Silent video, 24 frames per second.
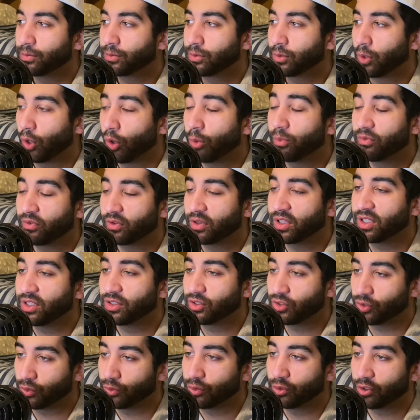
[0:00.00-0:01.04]
hopefully
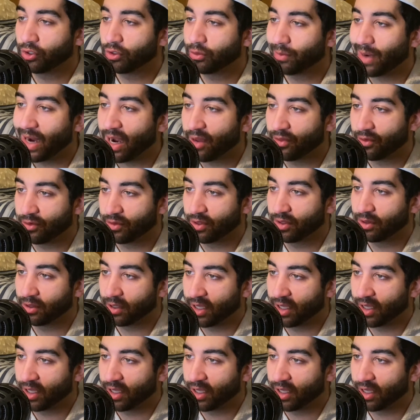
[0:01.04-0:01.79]
sooner rather than